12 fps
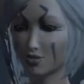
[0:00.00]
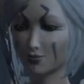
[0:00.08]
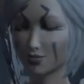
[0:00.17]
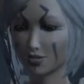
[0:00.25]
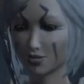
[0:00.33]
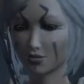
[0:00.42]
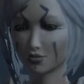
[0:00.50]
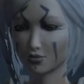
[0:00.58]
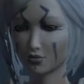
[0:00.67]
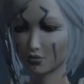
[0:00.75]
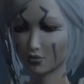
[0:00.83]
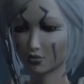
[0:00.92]
to me.
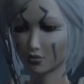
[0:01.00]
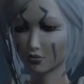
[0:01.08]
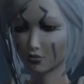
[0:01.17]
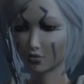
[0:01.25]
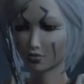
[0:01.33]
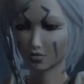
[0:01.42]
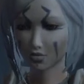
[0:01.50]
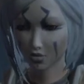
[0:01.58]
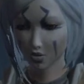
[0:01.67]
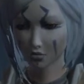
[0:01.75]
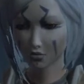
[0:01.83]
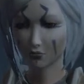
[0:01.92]
I feel
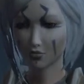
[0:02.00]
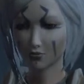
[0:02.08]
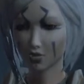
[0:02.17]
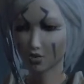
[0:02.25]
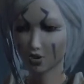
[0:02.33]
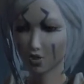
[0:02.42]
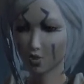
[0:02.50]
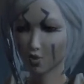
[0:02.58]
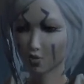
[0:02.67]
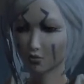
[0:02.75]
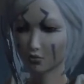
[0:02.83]
like a diplomat now.